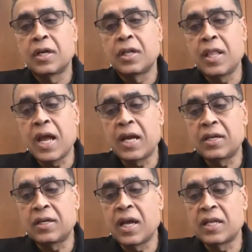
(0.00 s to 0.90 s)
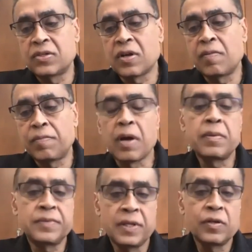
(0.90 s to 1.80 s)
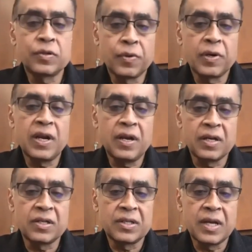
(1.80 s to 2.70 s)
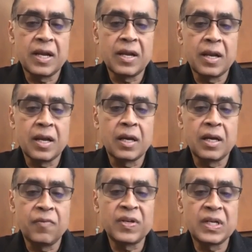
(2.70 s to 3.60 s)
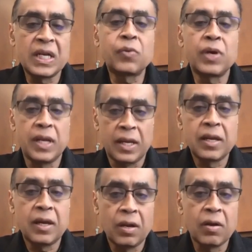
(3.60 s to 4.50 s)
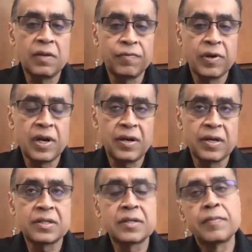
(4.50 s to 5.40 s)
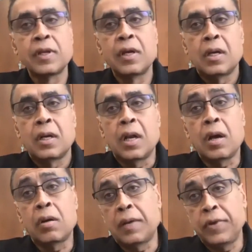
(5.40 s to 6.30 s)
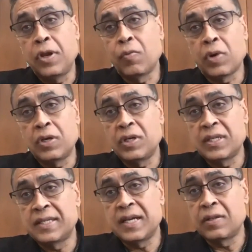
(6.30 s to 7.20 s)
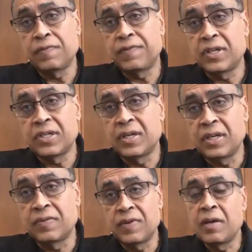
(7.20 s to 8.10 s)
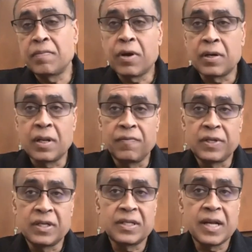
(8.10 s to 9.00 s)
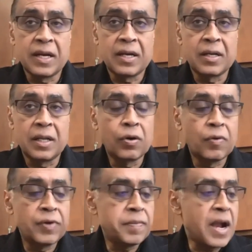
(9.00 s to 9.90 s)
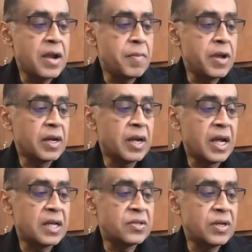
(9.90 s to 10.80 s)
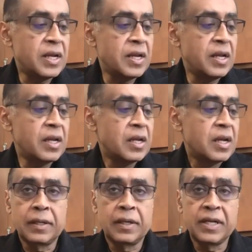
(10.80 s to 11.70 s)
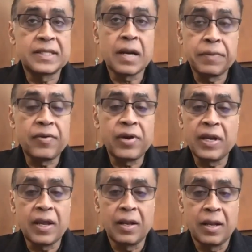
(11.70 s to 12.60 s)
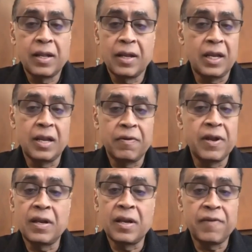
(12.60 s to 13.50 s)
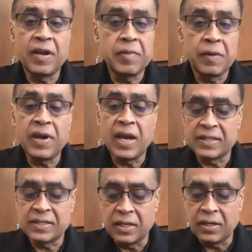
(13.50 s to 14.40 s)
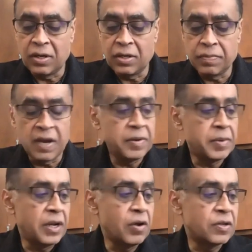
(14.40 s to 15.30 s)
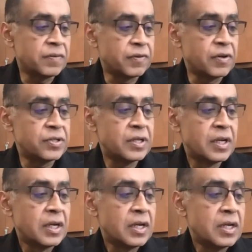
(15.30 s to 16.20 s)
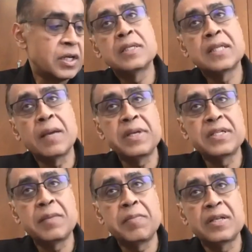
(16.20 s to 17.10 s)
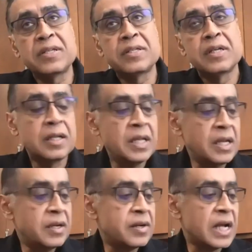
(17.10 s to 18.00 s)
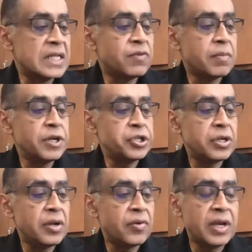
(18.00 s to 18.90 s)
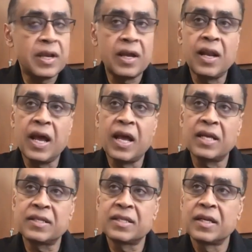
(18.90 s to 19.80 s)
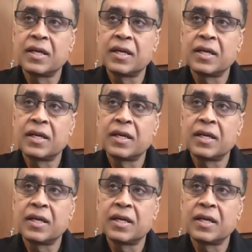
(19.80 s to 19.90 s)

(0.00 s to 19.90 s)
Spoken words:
that can solve problems in those four areas, and investing equally in all the four areas. Now, what you just said though first is important, which is that the COVID pandemic has really disrupted retail in a very big way, as everybody knows, of course. Some estimates, the transformation in retail has